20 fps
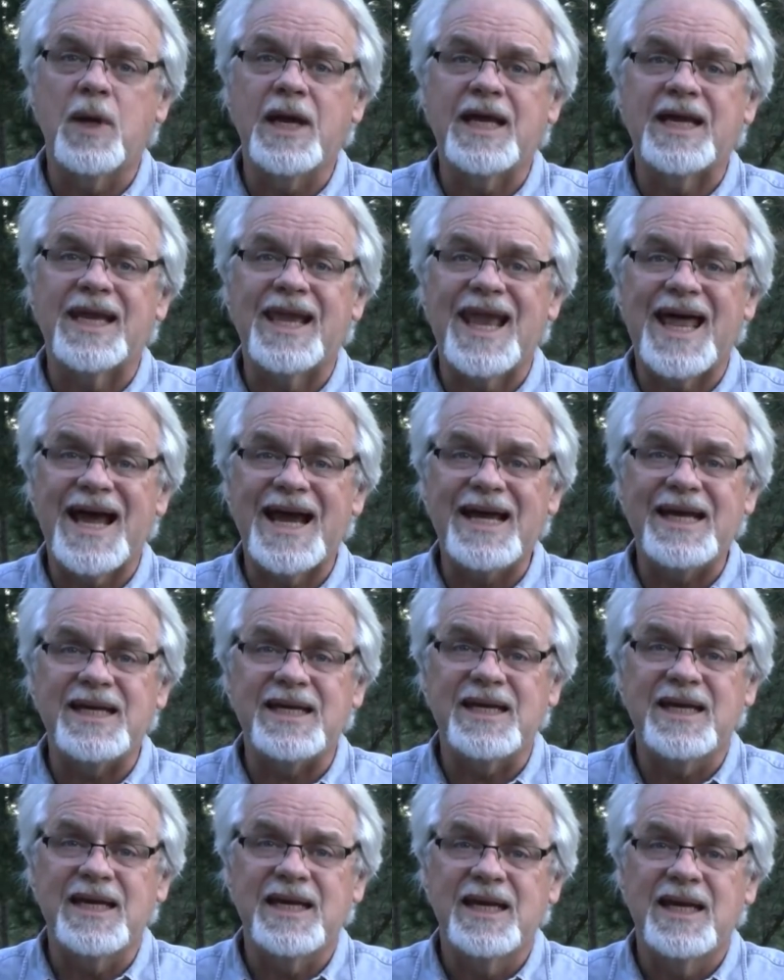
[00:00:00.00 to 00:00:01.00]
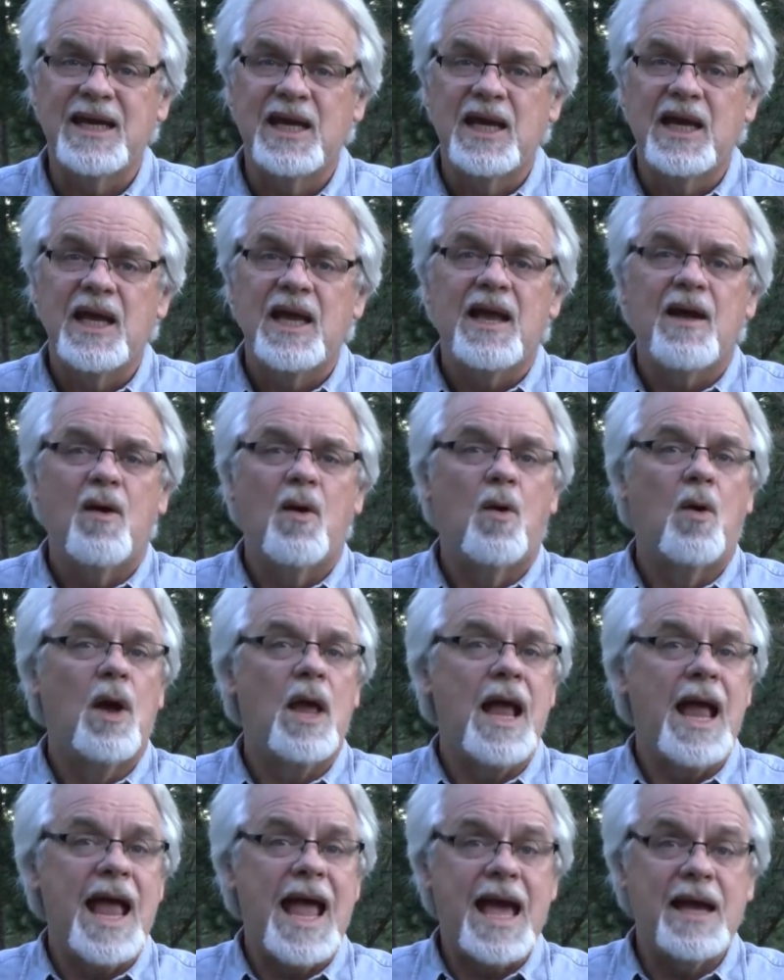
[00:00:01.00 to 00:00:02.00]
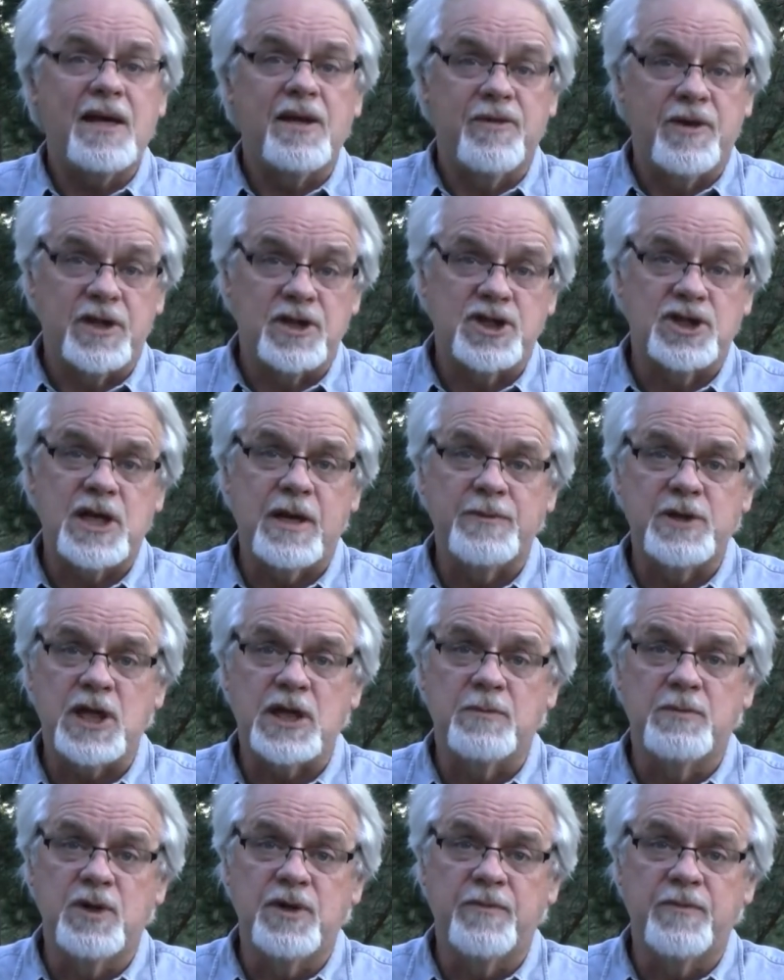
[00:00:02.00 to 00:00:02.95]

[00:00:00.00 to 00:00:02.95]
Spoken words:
weak light and there's subject